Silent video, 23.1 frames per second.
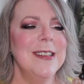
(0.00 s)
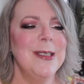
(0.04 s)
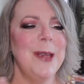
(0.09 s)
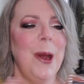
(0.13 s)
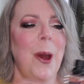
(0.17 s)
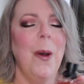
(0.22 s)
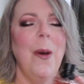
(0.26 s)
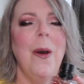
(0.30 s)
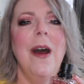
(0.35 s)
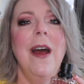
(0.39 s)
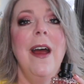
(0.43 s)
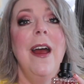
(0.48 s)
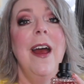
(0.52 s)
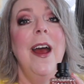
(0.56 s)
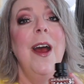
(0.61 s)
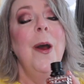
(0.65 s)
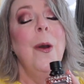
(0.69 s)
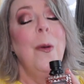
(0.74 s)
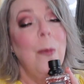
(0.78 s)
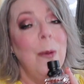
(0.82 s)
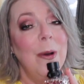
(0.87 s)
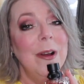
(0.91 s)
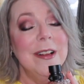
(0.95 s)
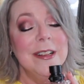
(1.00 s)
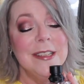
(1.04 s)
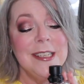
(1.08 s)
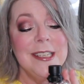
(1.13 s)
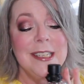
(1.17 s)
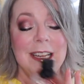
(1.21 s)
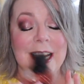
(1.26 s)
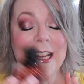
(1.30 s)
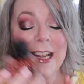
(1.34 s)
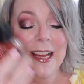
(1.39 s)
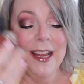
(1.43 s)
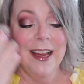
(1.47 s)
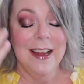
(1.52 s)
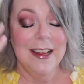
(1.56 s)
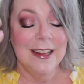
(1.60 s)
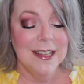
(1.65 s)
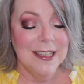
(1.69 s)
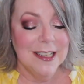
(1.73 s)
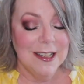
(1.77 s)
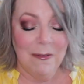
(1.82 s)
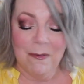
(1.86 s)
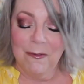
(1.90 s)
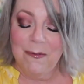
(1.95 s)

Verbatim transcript: So we'll see.